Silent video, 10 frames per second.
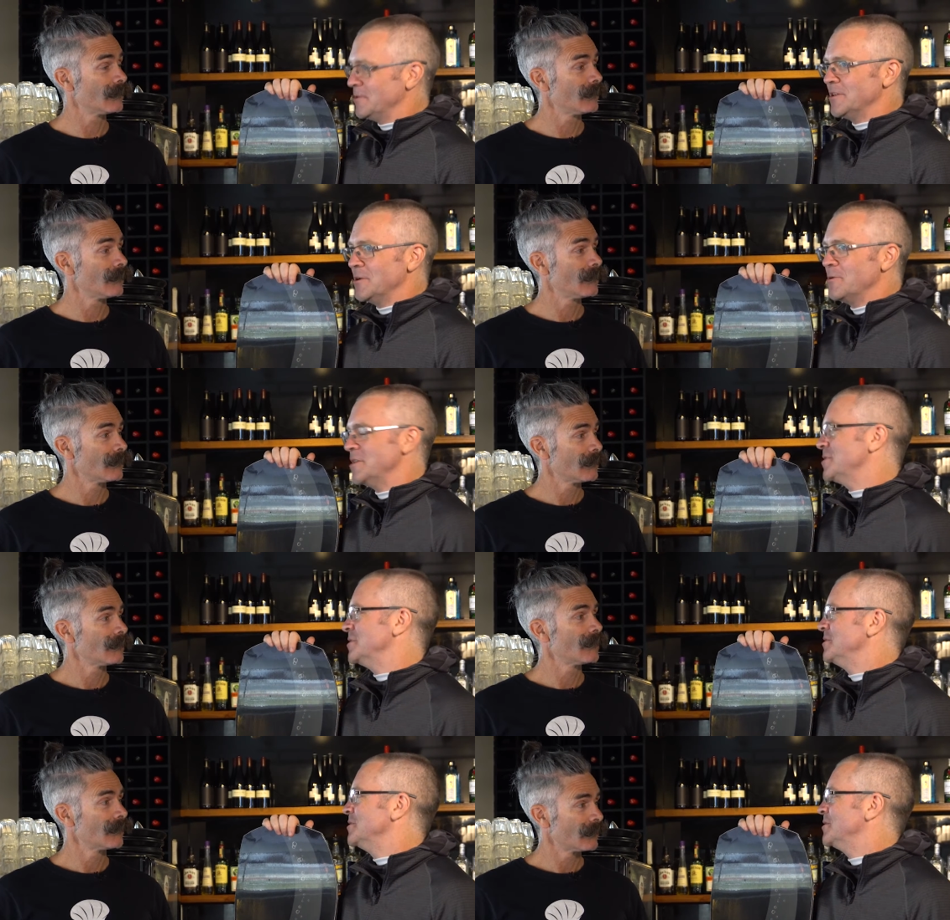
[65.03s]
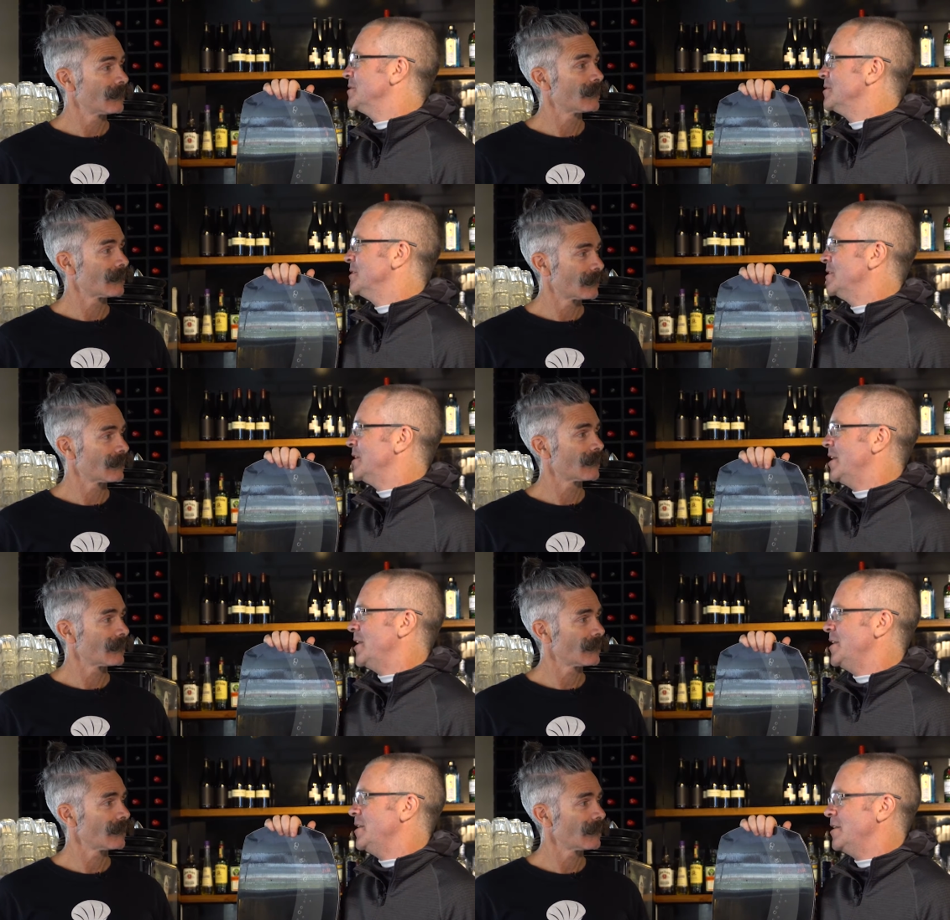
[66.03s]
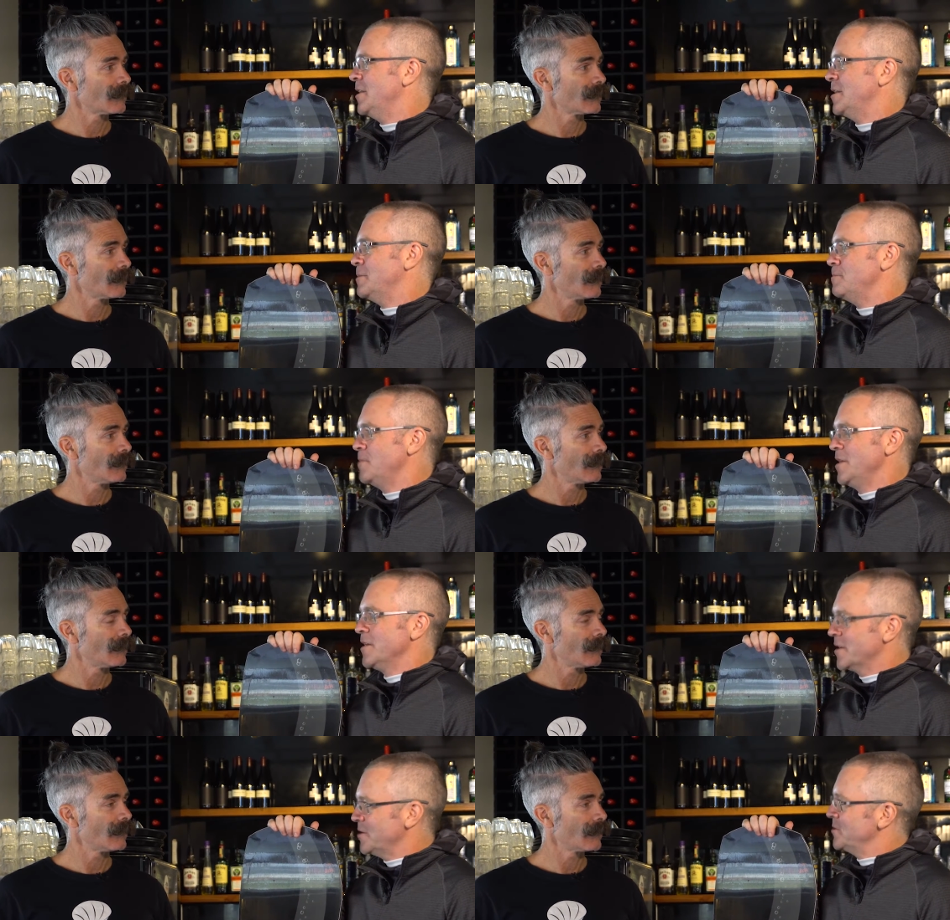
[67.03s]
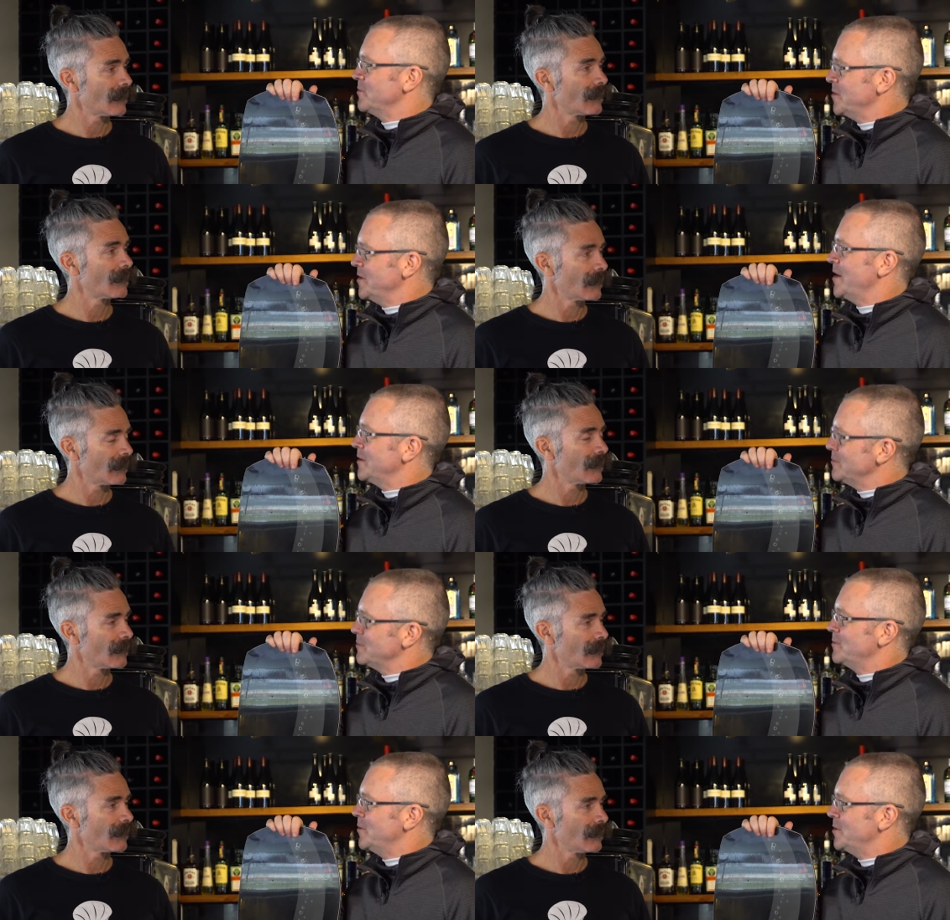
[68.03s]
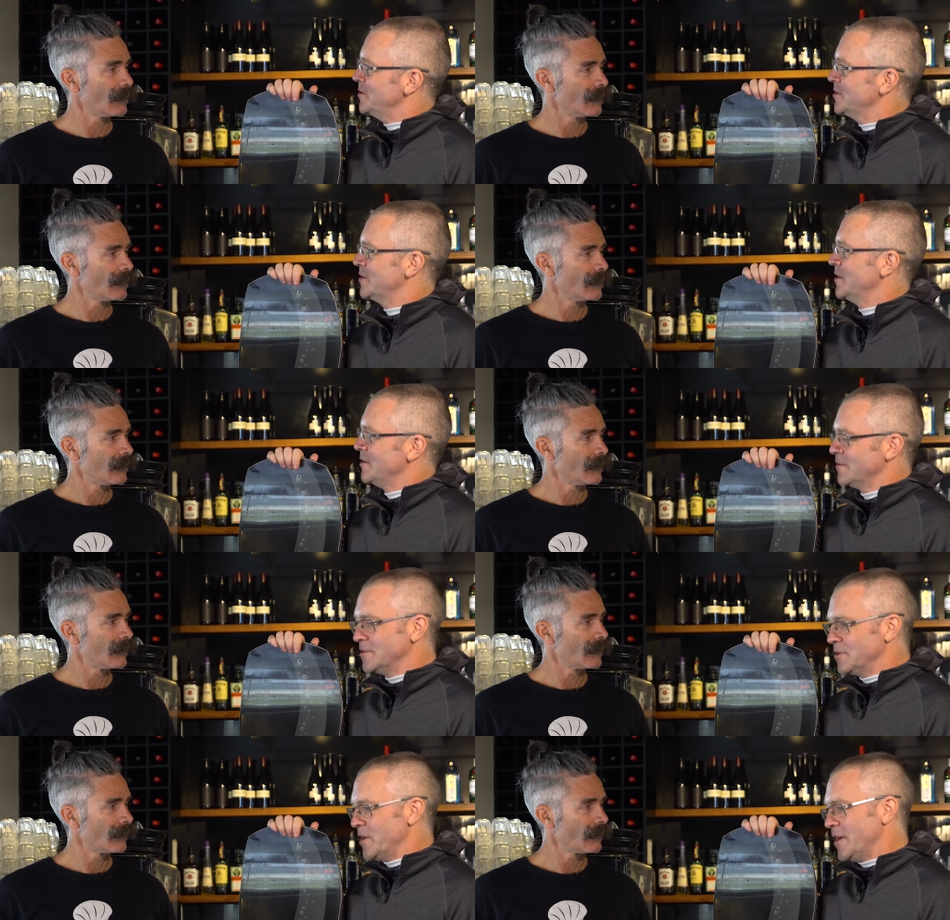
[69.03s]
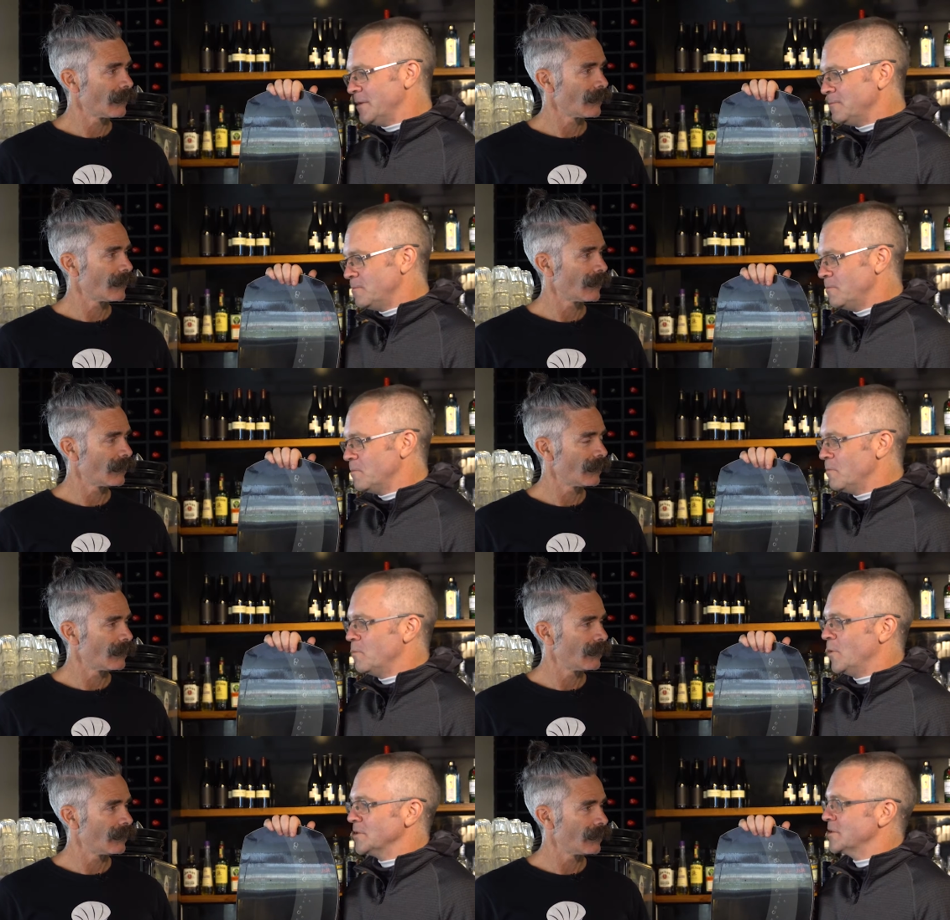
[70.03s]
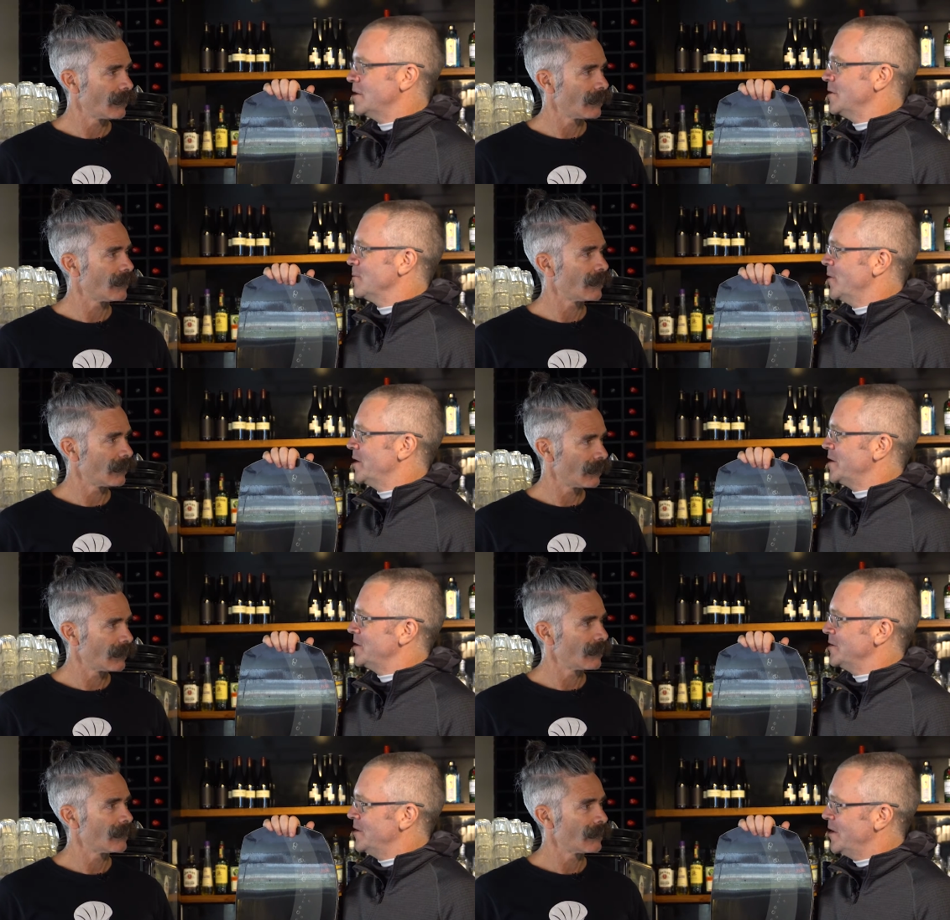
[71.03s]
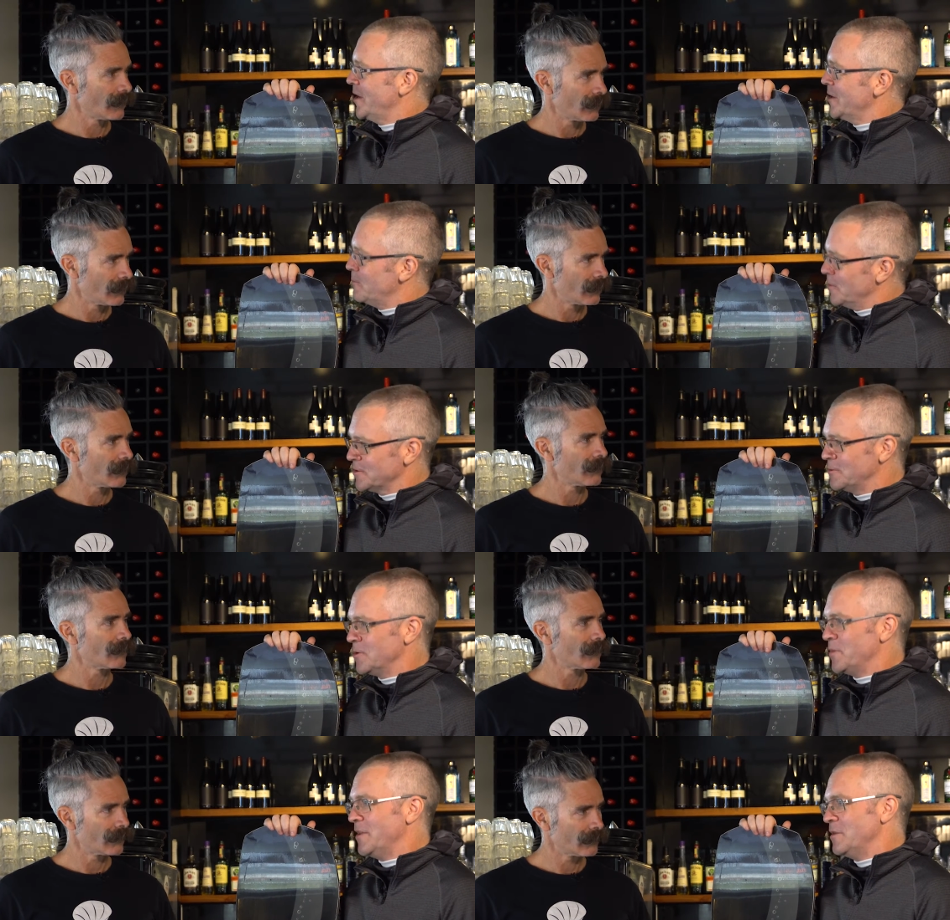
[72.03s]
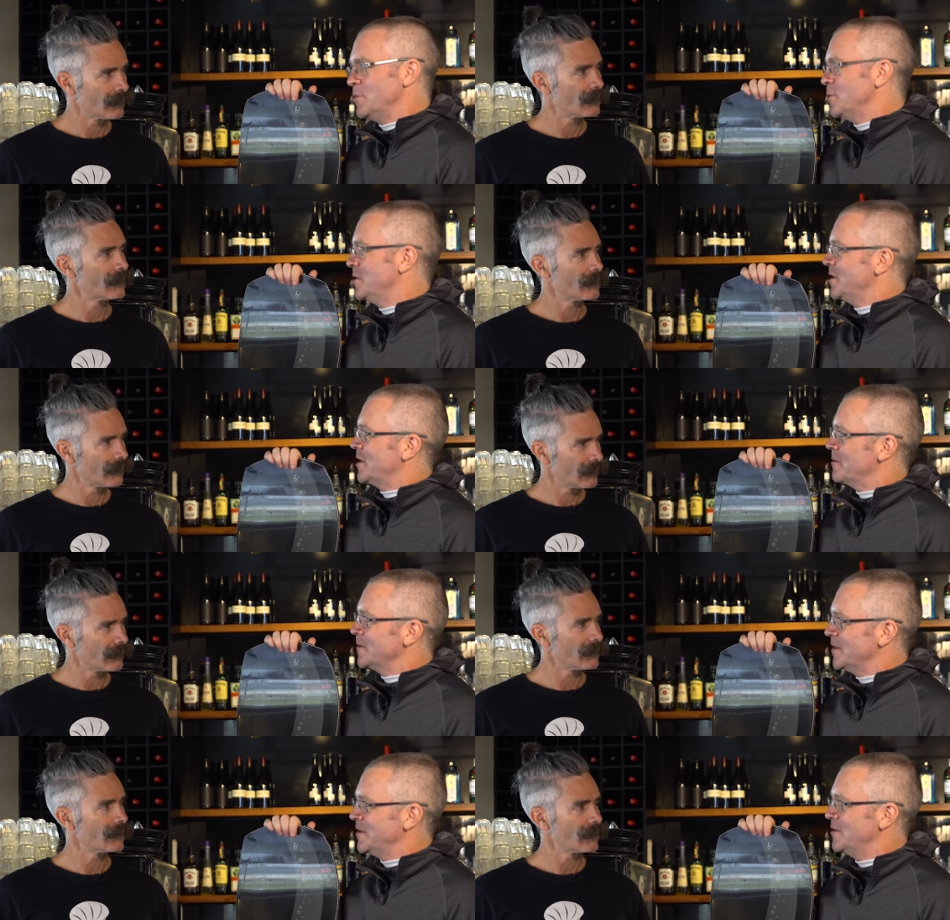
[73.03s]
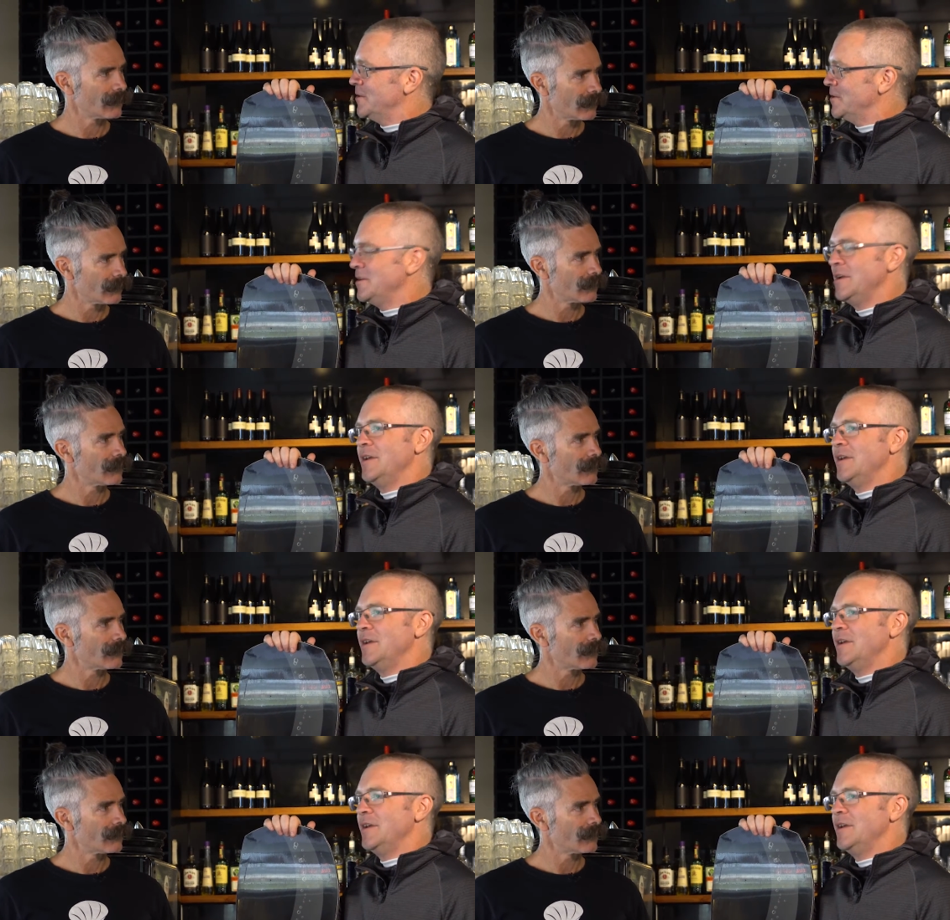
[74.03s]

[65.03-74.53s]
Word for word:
Speaker 1: or so questions that they get you to fill out first. That's about what style of riding do you like, what's good about the board that you're currently on,